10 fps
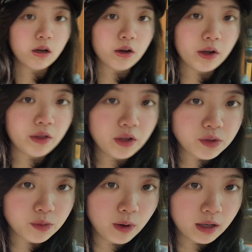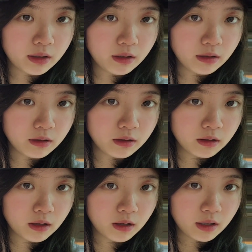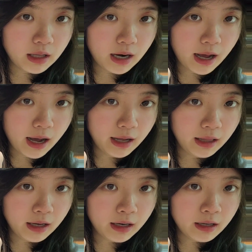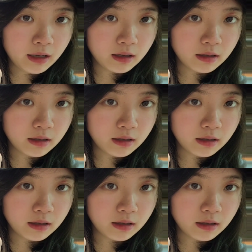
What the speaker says: okay, this one that I highlighted.